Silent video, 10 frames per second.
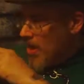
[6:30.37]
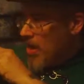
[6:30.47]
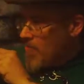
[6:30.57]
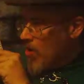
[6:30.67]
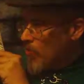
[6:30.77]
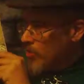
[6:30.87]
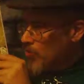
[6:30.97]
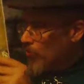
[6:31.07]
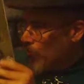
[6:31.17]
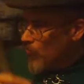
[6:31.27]
had my
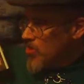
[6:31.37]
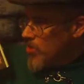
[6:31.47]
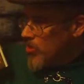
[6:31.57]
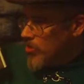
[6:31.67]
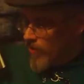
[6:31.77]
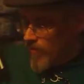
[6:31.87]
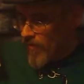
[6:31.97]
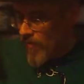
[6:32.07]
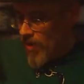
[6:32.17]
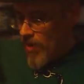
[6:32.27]
original 3 issues